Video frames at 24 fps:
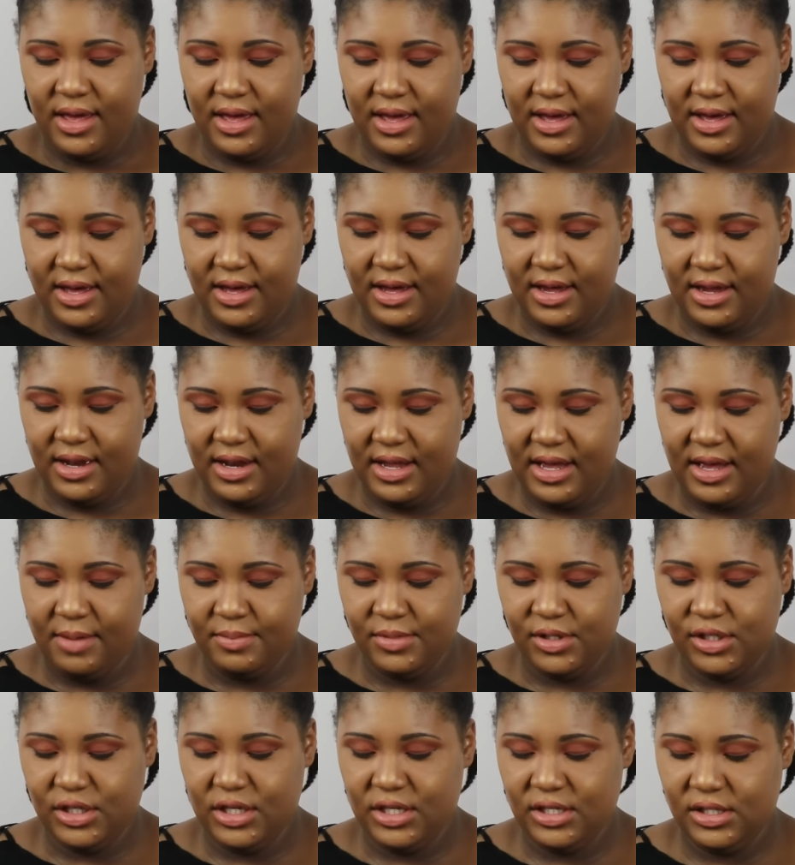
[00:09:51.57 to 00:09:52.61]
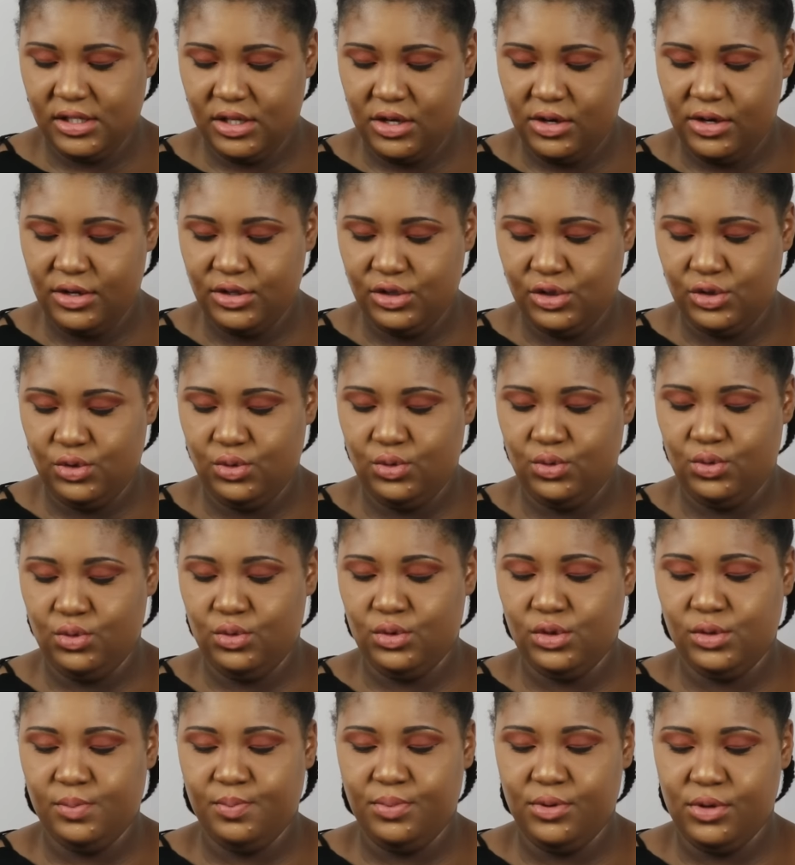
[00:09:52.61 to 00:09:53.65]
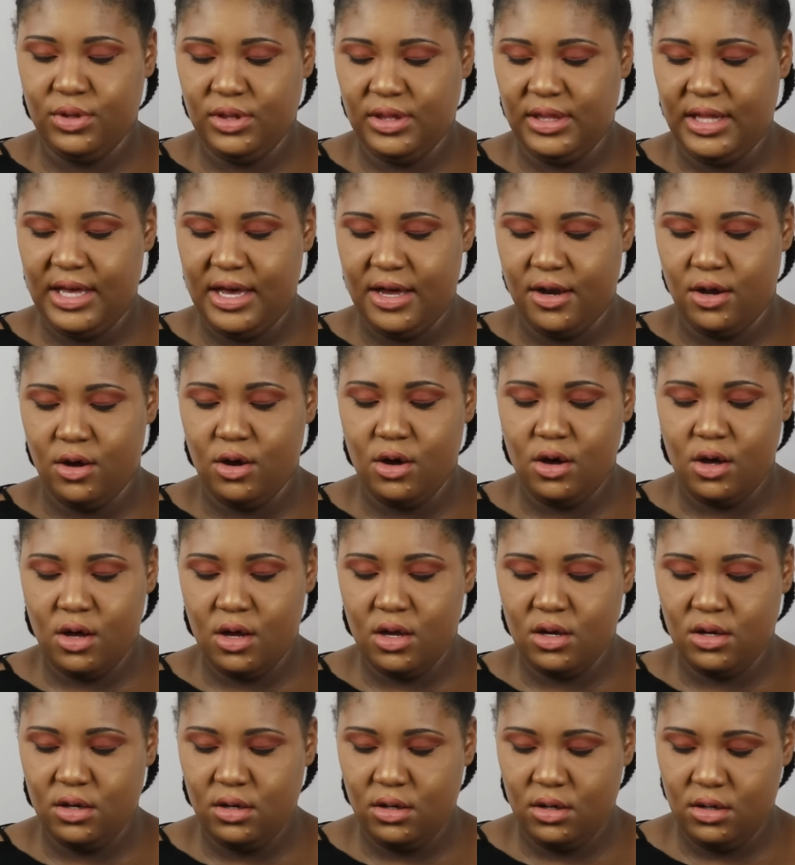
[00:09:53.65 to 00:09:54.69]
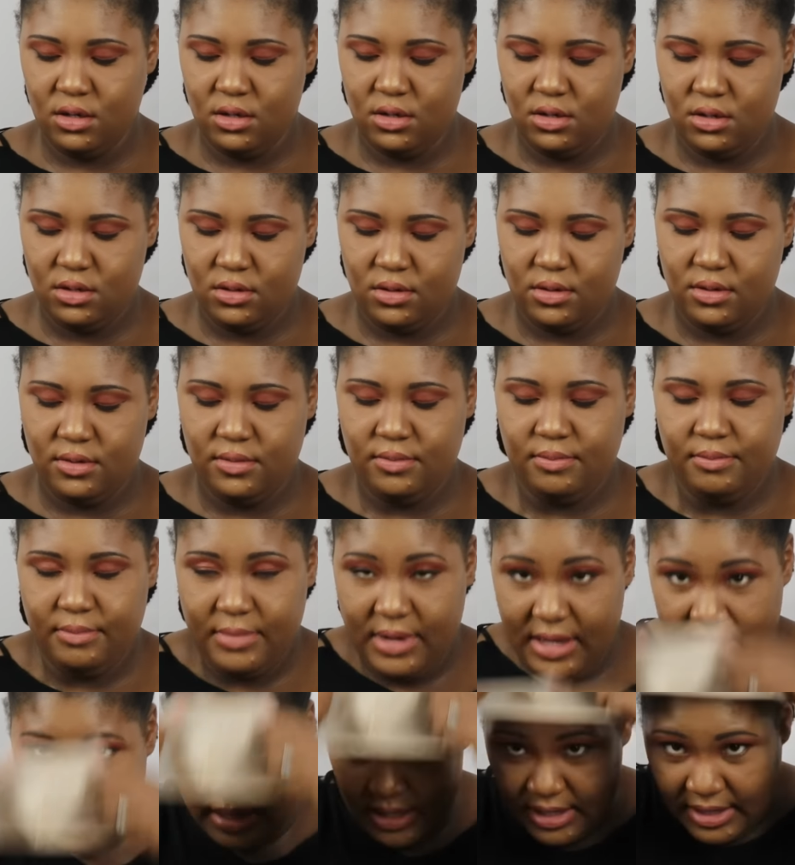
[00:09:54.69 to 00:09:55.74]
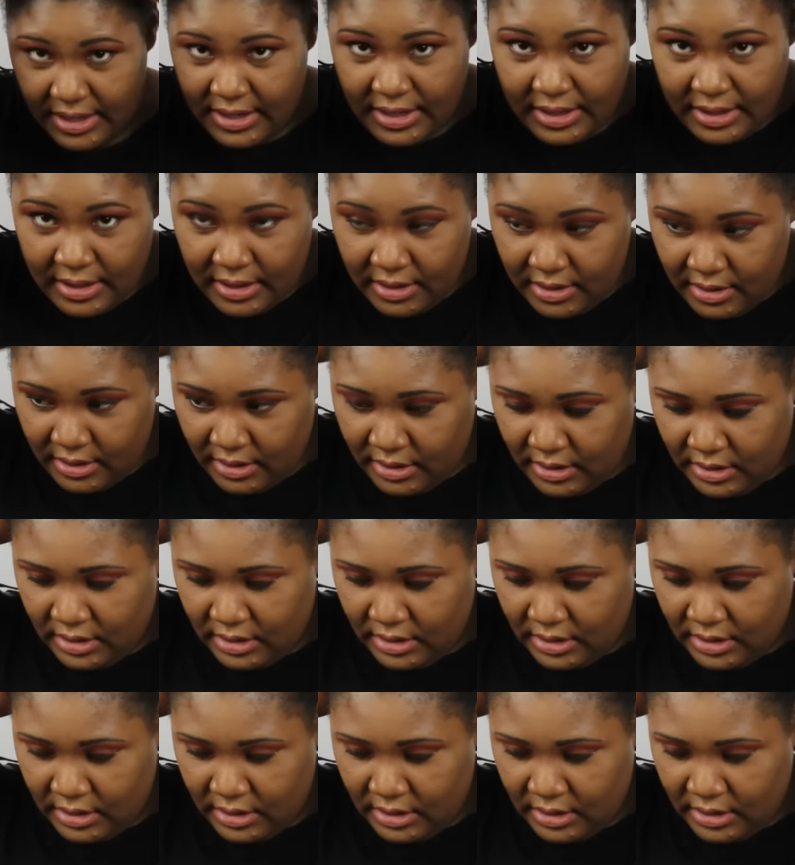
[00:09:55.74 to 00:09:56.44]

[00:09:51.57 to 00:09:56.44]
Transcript: And I'm just going to put that on my head.